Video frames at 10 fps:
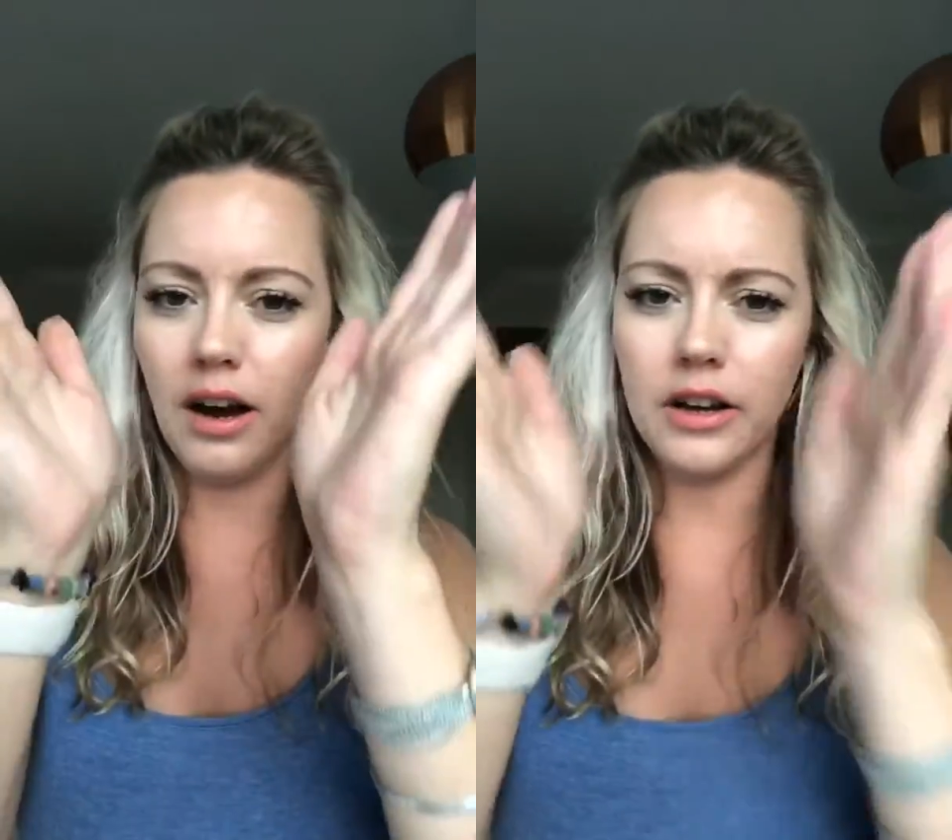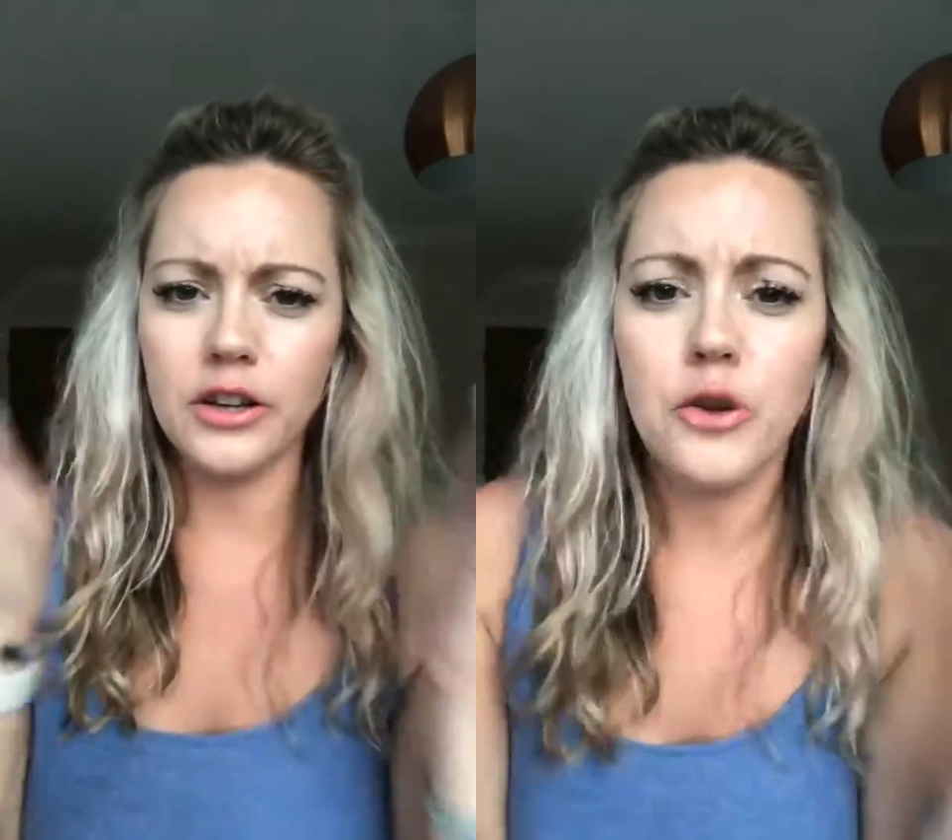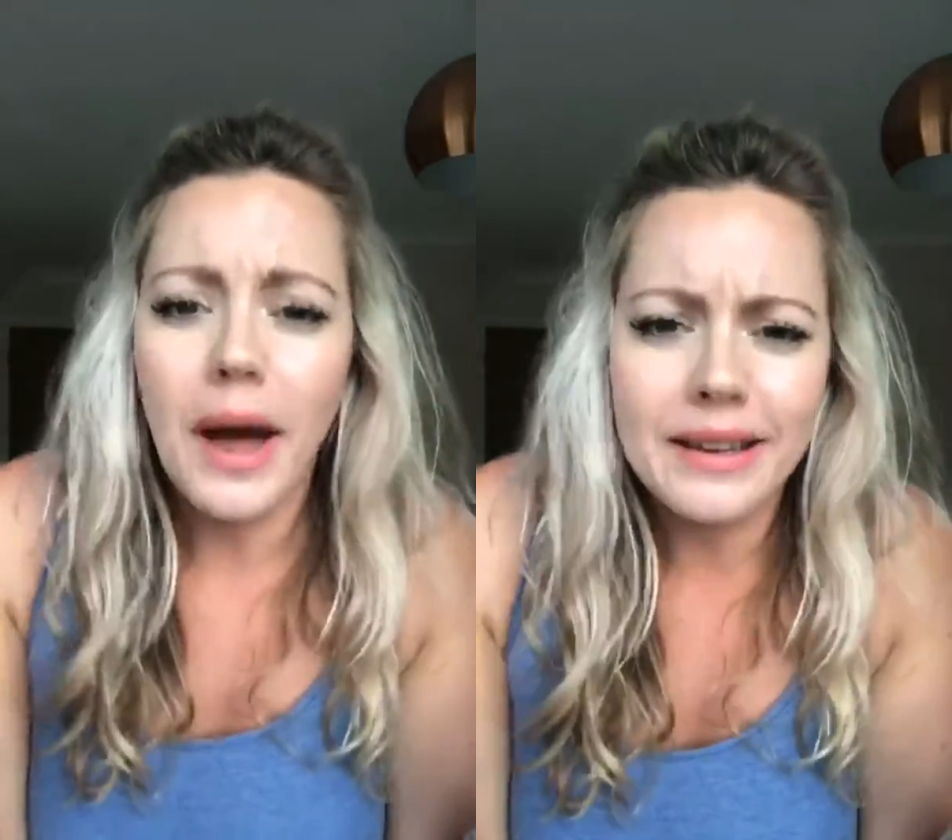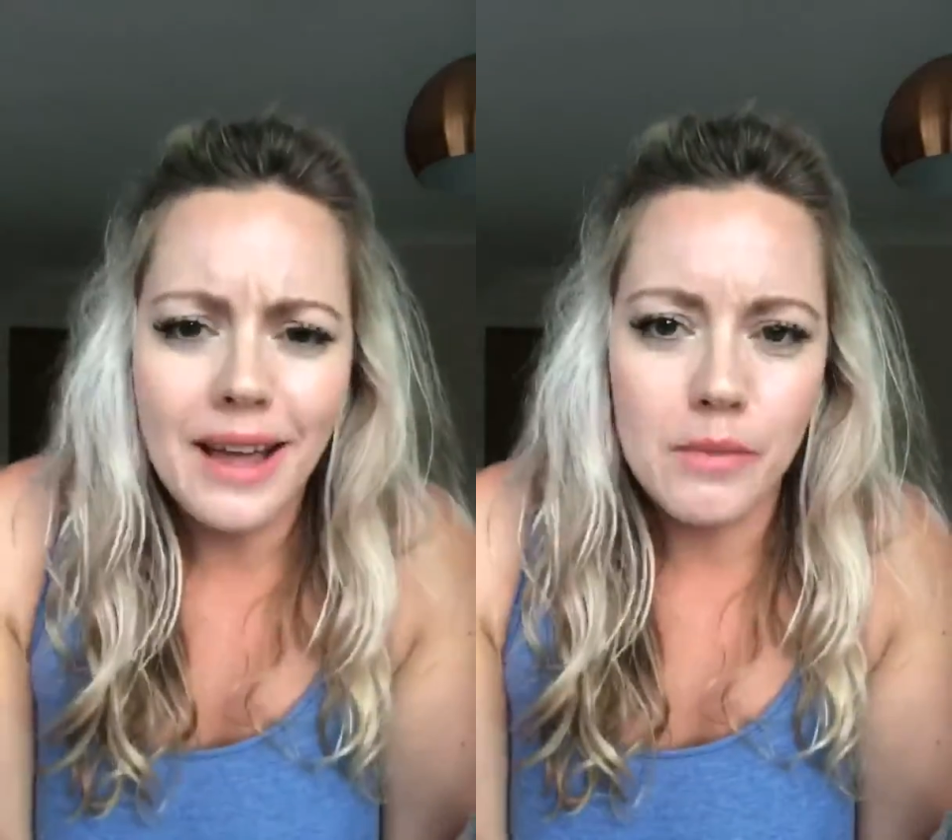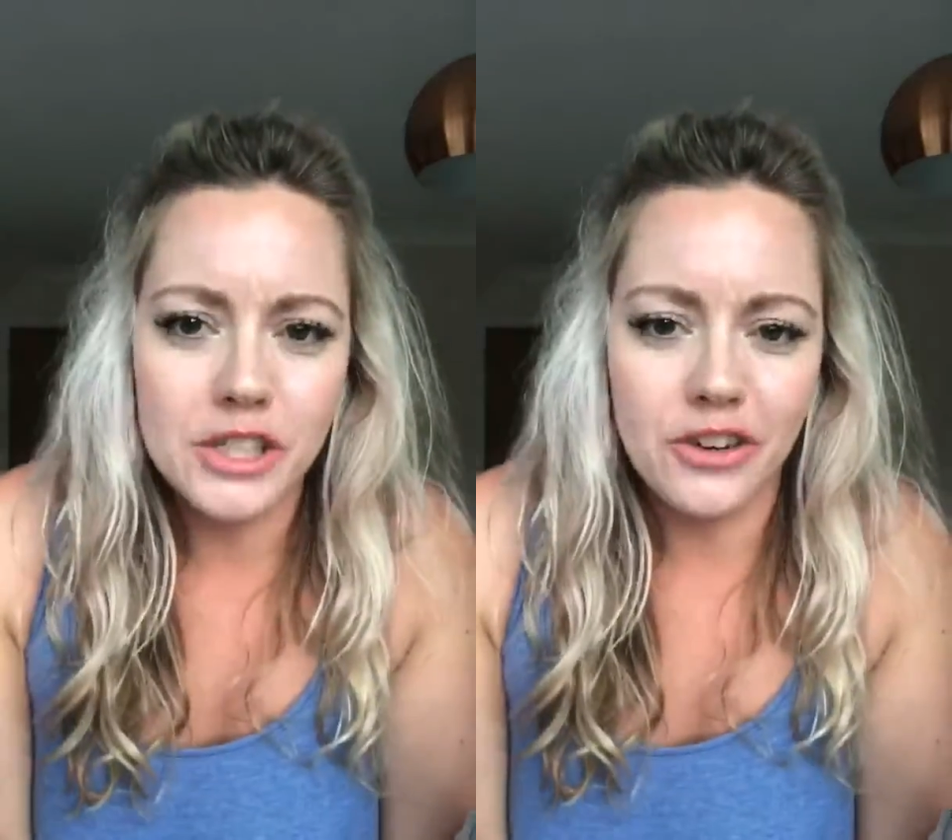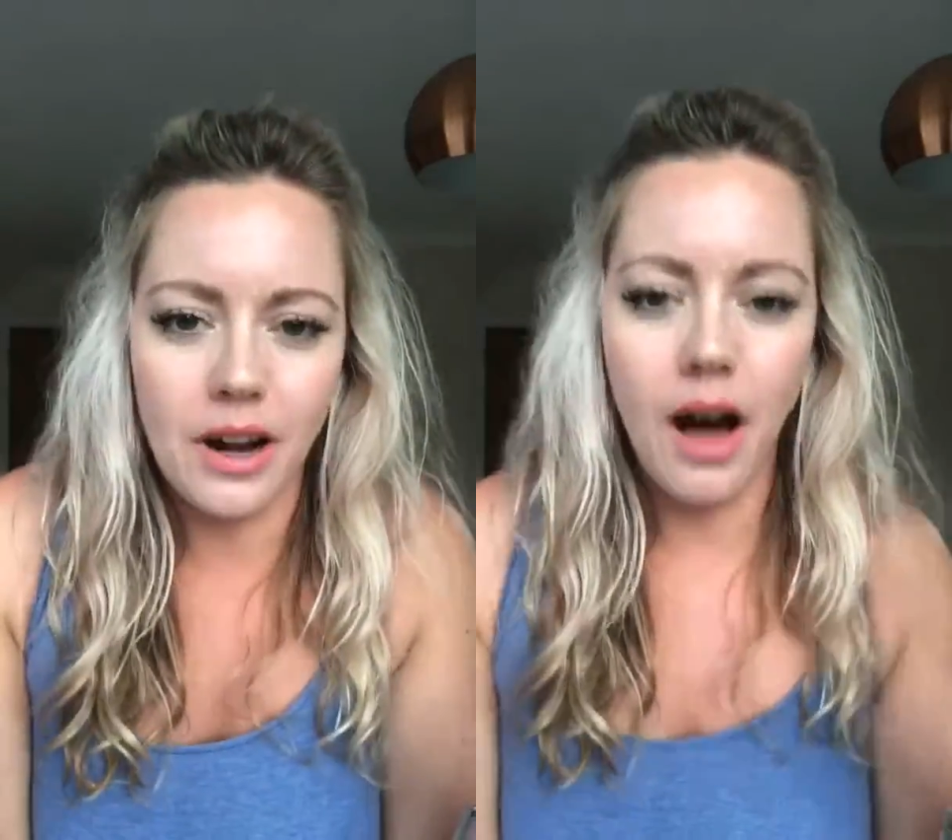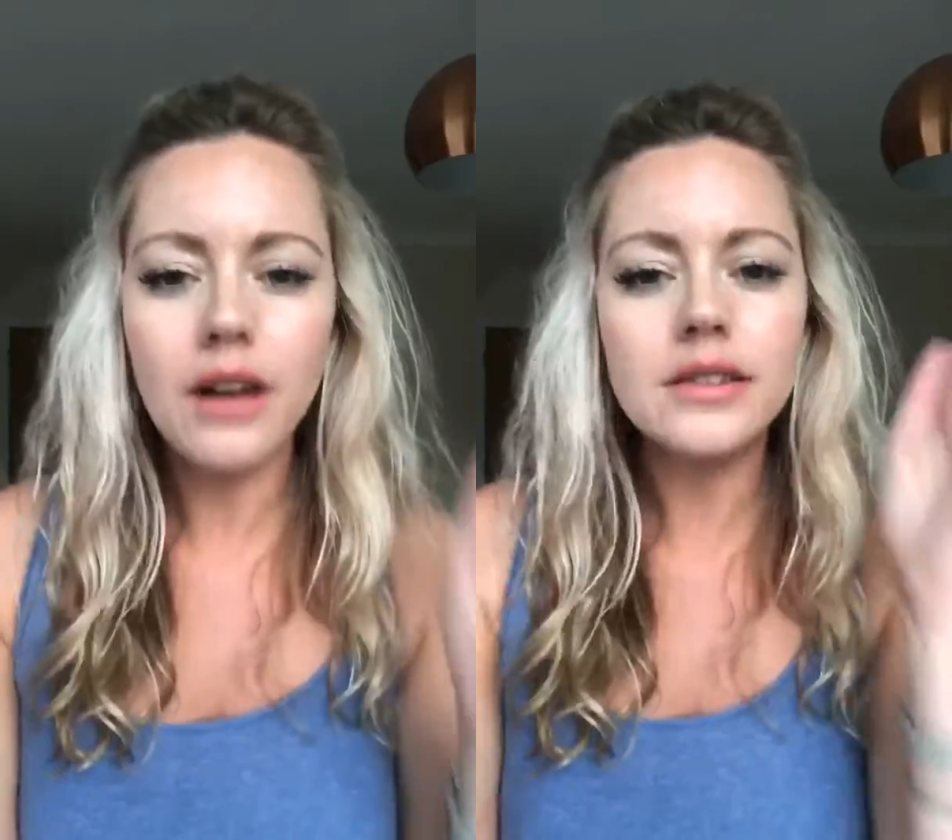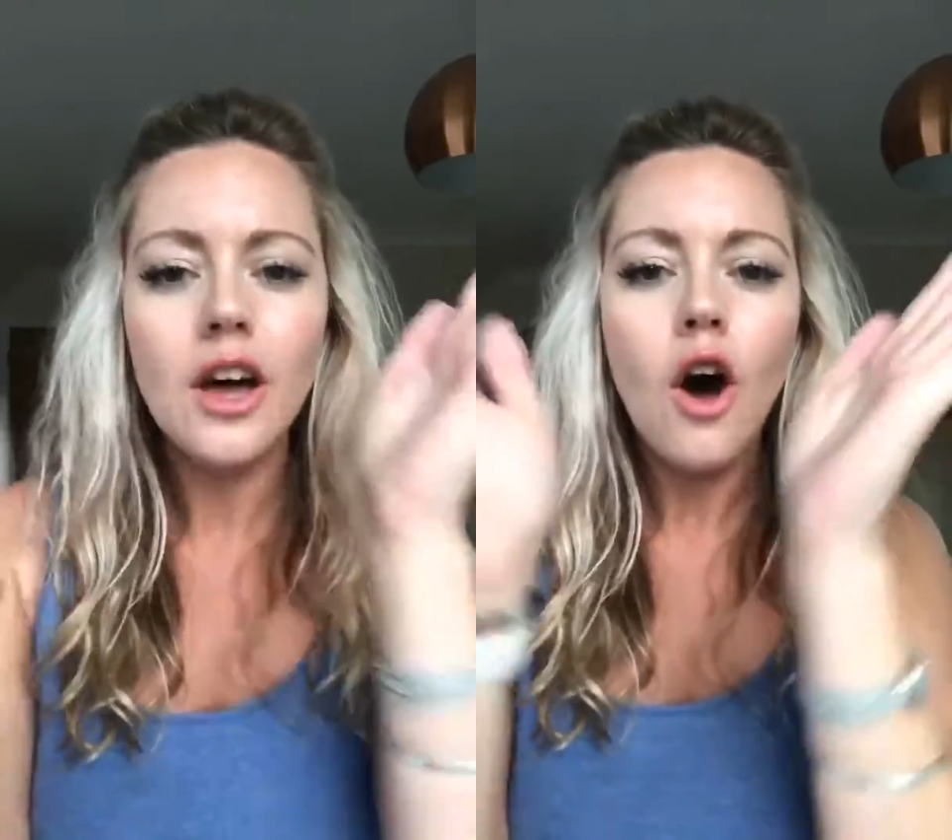you had in chemistry class,